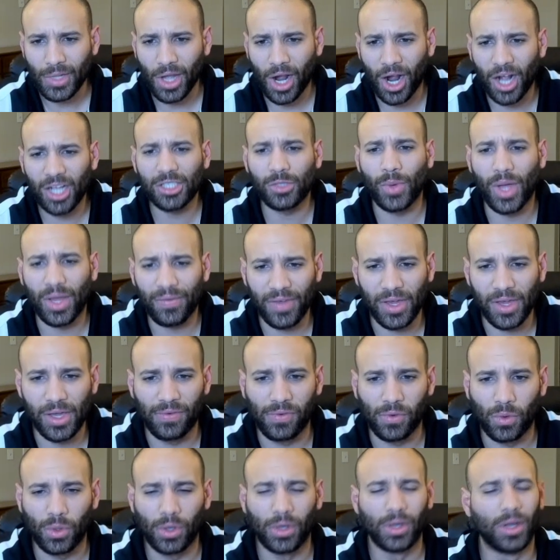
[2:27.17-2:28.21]
right, so we have
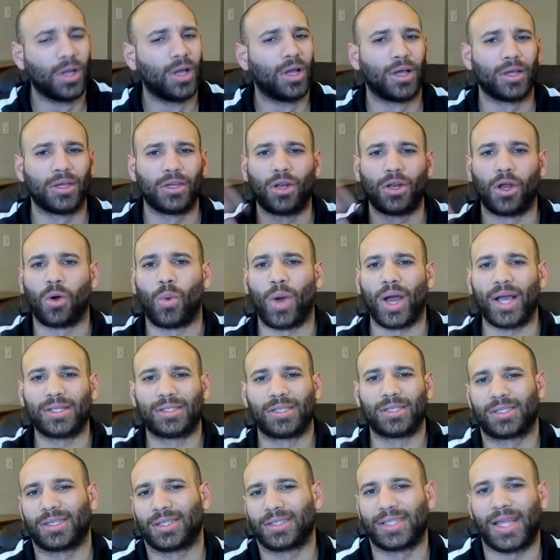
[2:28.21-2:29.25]
e4. You know, white
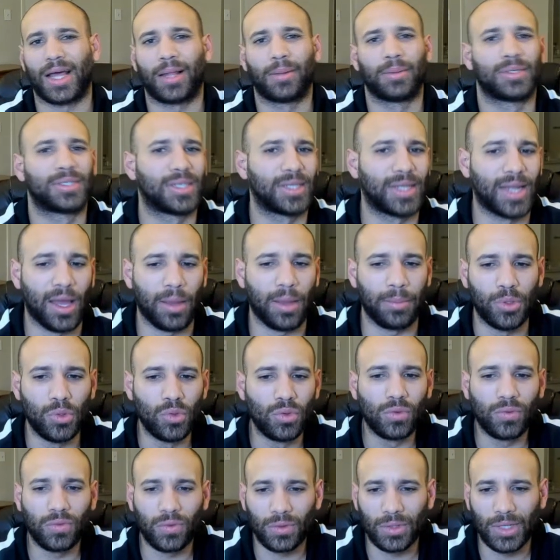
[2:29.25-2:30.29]
just establishing that
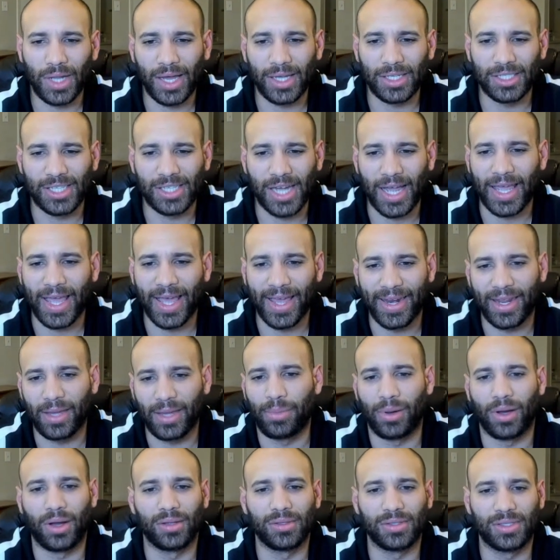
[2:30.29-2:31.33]
beautiful, like, gigantic
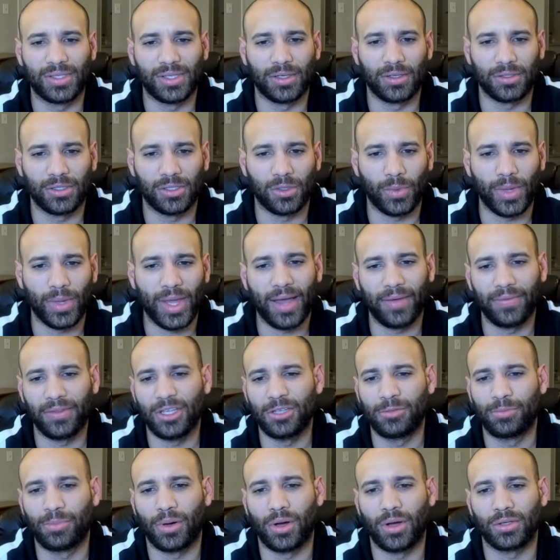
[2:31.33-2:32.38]
pawn center. So we have
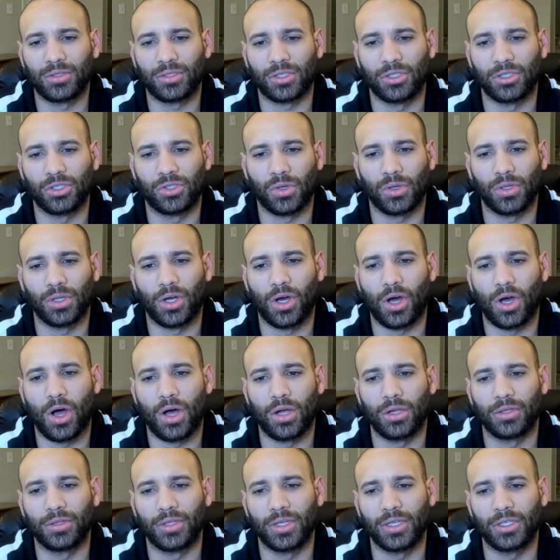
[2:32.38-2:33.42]
these pawns controlling
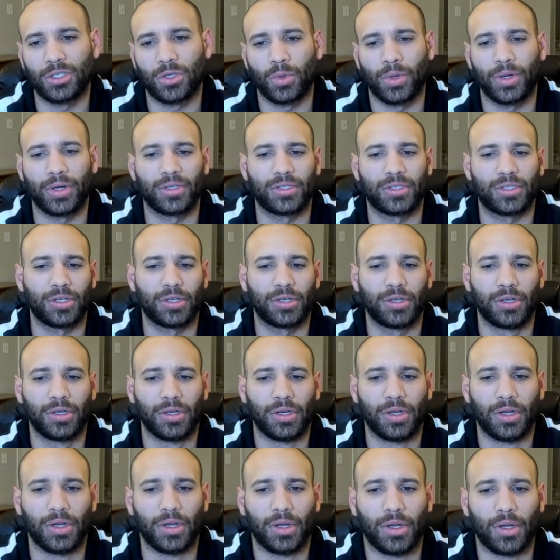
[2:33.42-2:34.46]
all of these squares here
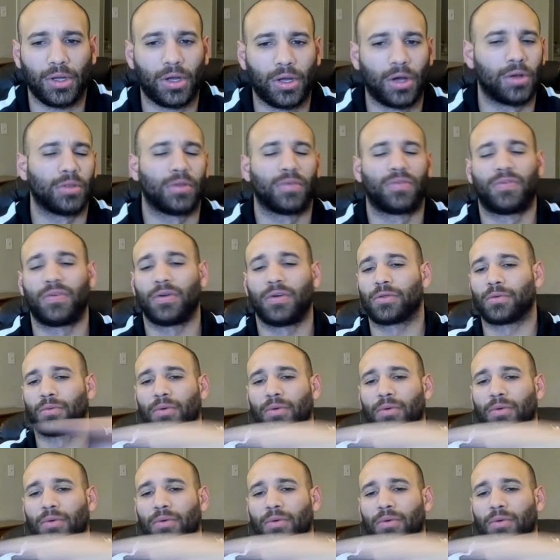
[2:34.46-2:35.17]
on the fifth